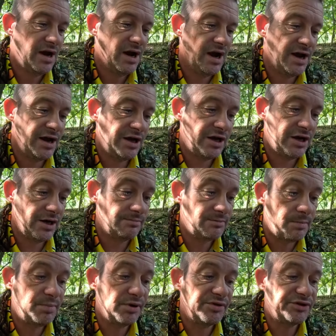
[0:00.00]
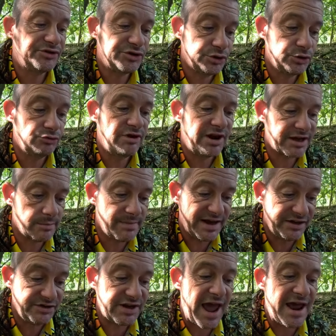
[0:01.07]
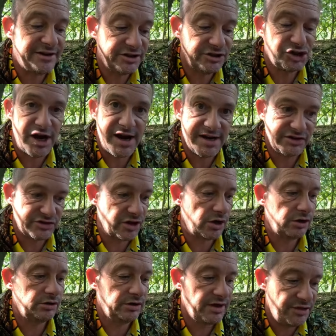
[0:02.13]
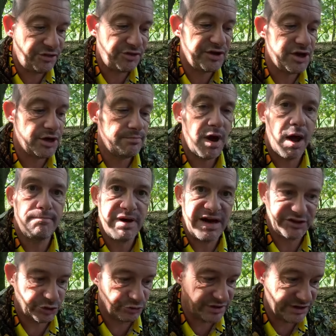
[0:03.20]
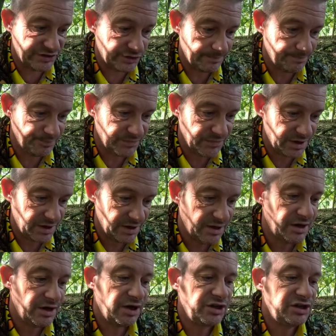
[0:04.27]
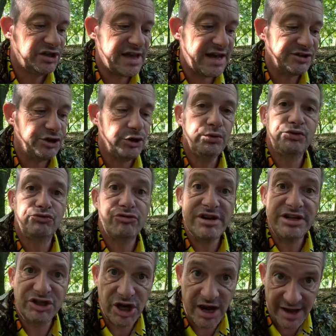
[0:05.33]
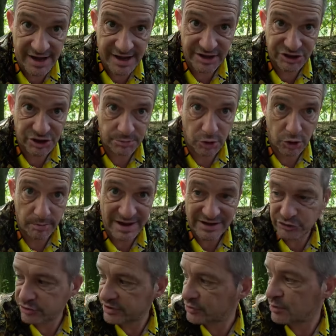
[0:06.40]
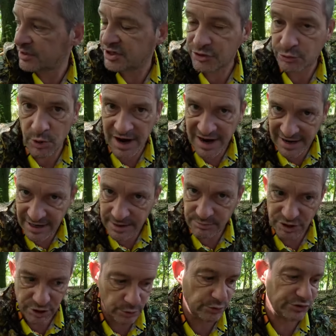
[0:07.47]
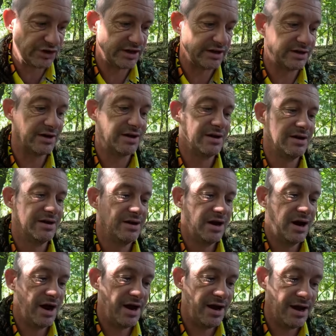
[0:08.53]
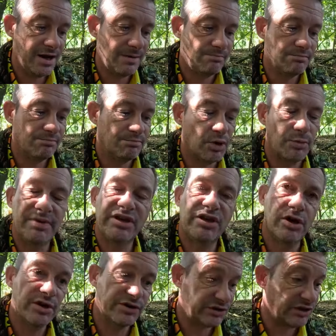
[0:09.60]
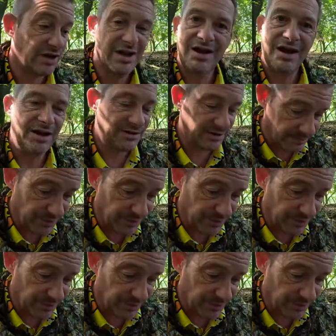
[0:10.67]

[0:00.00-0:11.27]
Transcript: Um, but they do recommend Energizer lithium batteries you can use rechargeable batteries which is what I'm using um, but because and